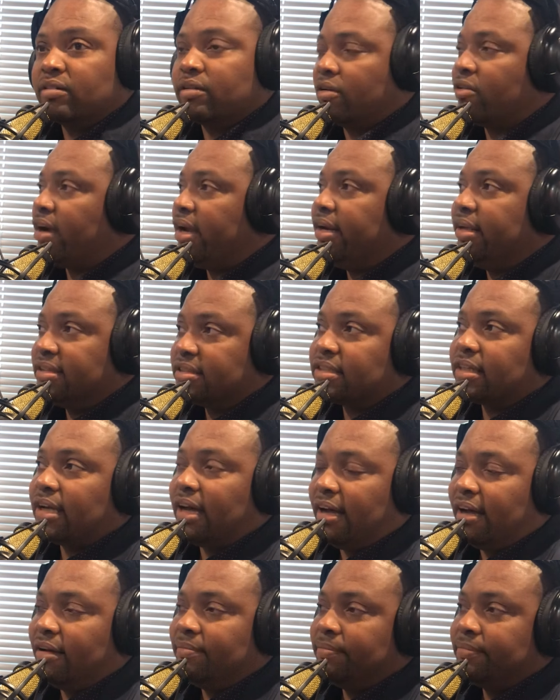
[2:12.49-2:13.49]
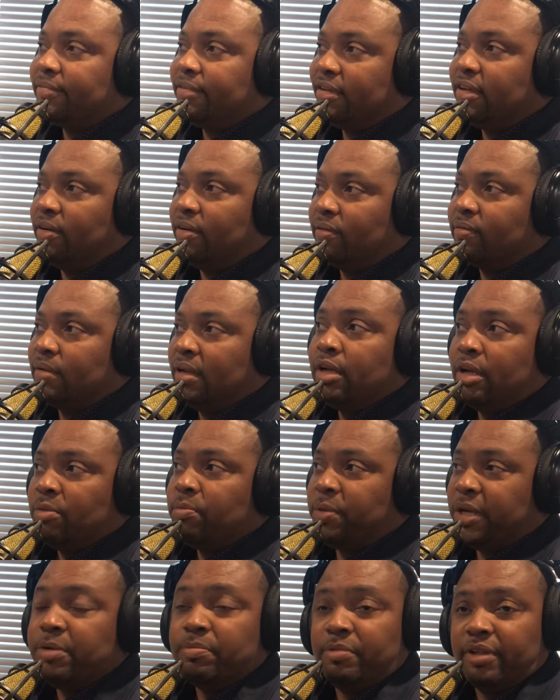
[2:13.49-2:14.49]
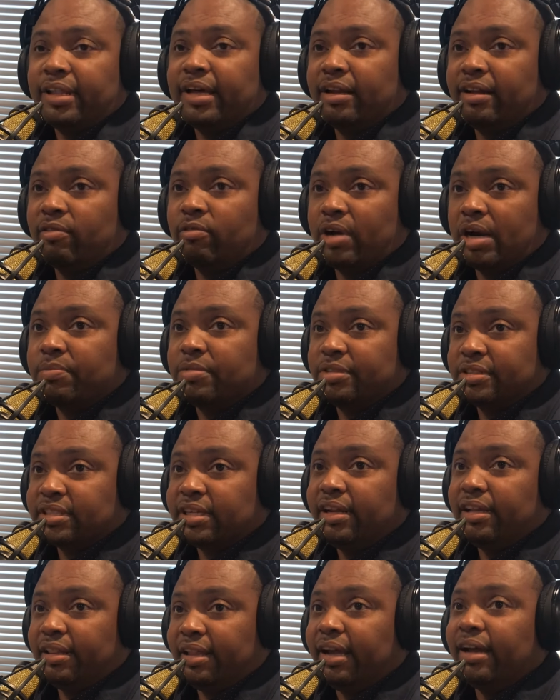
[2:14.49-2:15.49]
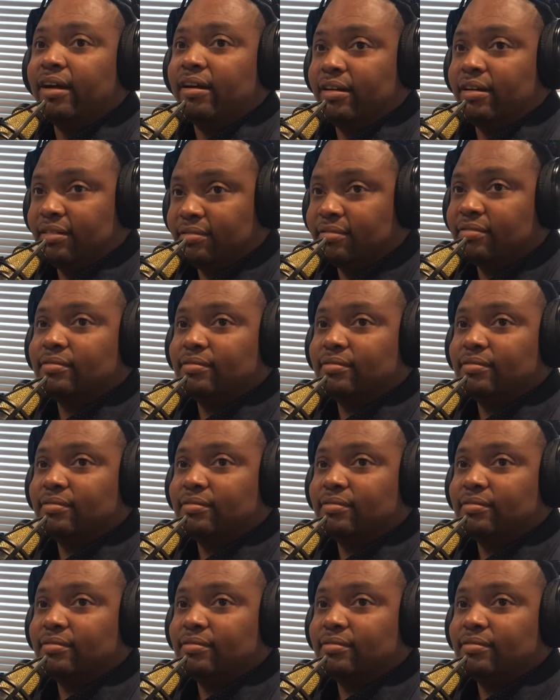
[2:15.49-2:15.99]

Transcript: greatest, people that are represented there.